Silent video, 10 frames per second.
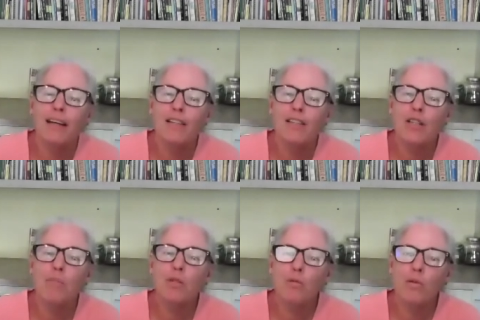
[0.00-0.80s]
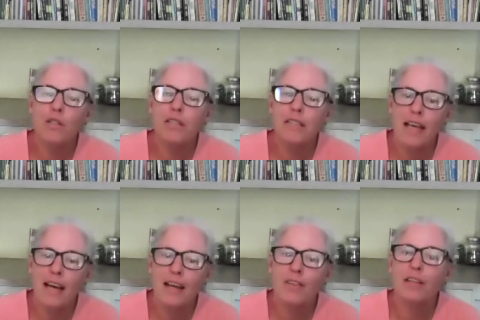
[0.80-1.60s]
some sources
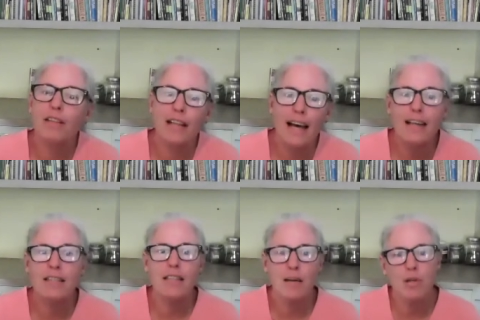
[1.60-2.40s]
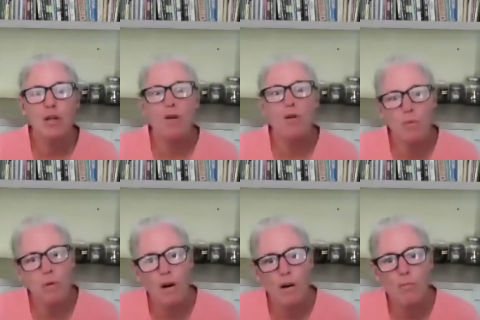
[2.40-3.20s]
say that the last Seminole
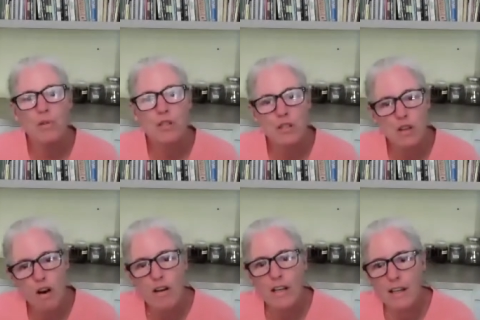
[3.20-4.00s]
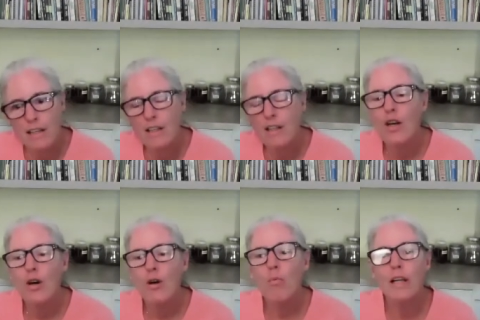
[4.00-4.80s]
War was started
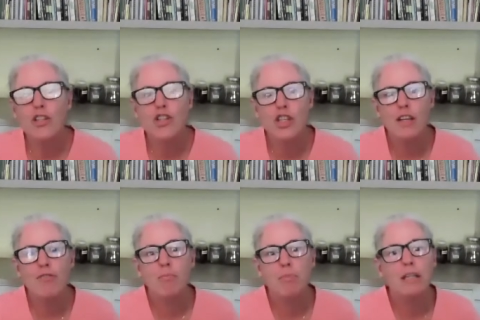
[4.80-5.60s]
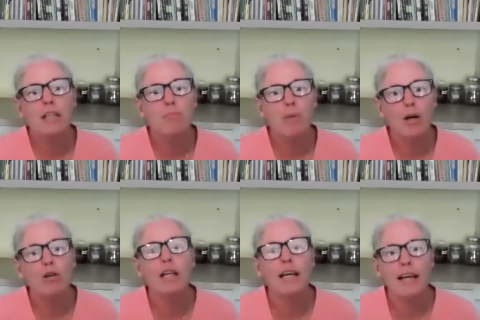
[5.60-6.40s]
when Chief Billy
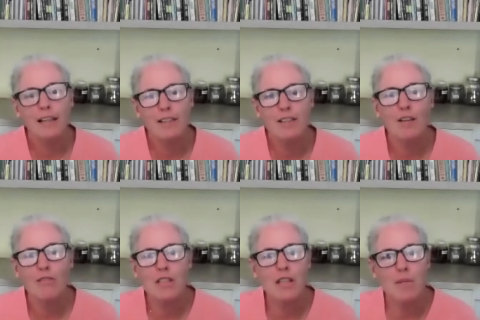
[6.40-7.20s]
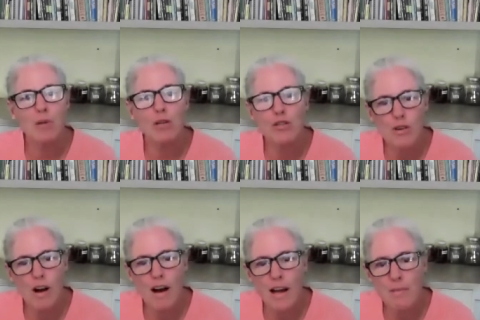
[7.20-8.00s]
Bowlegs of the Seminole
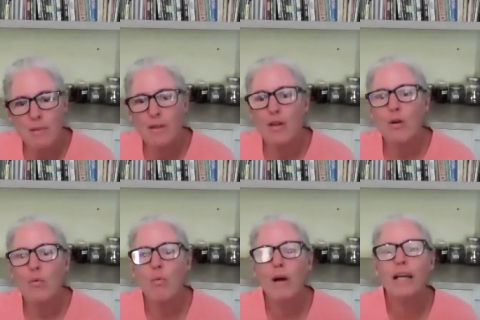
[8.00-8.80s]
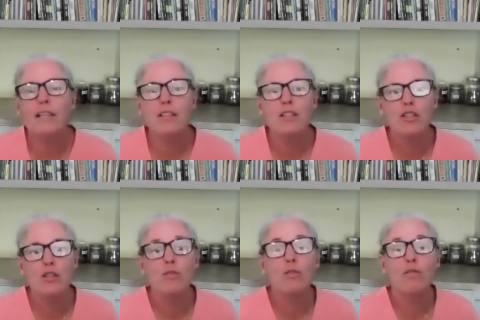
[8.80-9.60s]
tribe went
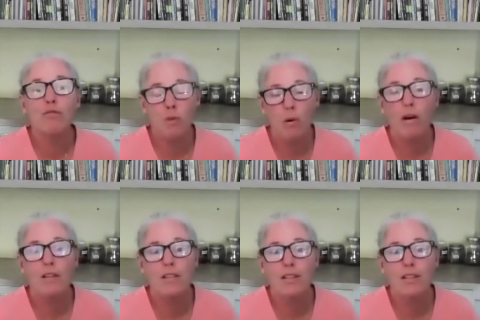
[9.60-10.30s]
to the fort